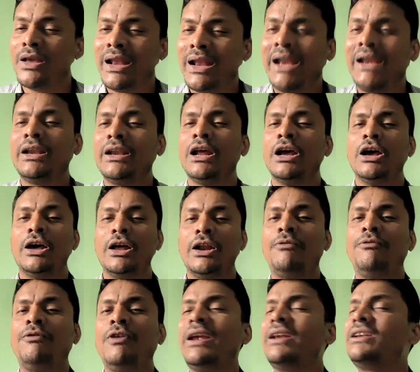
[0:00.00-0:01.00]
right,
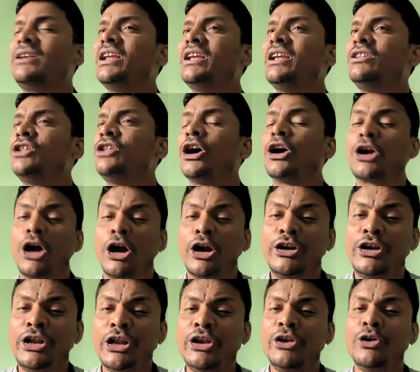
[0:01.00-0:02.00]
reflecting the
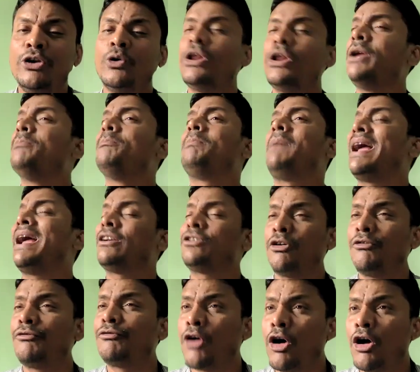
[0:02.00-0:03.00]
continued impact
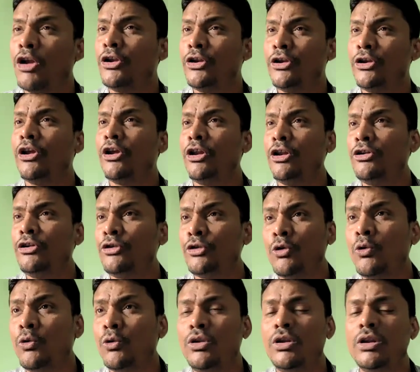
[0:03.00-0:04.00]
of colonial
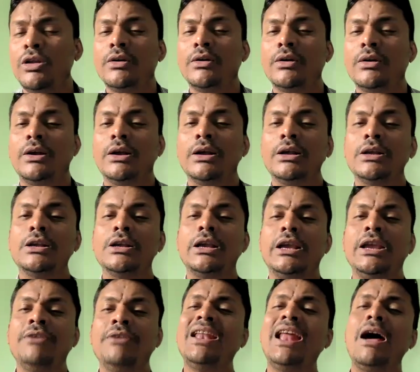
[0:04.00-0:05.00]
rule,
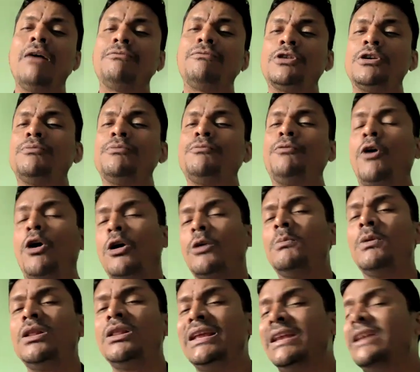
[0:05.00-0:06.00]
even after
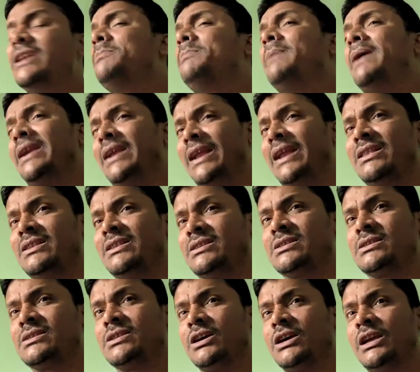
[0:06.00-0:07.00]
formal
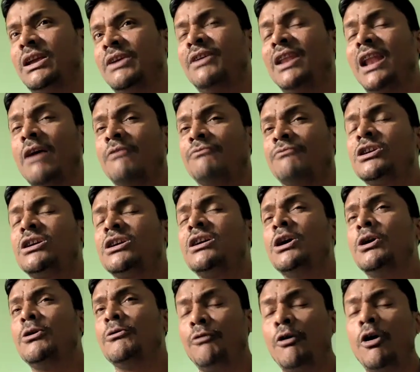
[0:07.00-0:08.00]
independence, even after
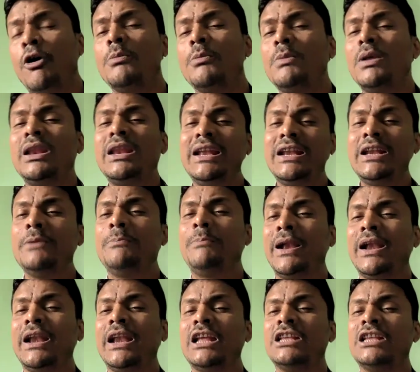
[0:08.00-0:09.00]
formal
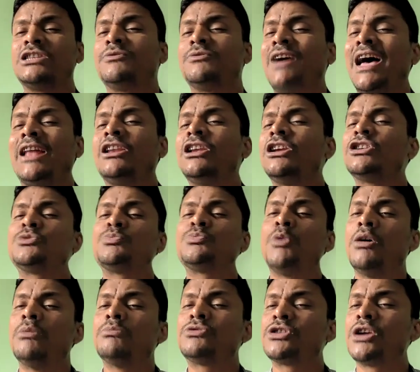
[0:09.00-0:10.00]
independence, various
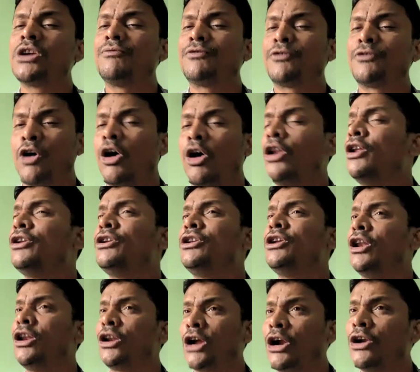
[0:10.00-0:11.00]
forms of
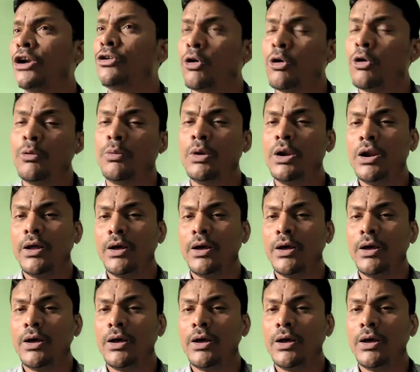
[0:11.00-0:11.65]
colonial control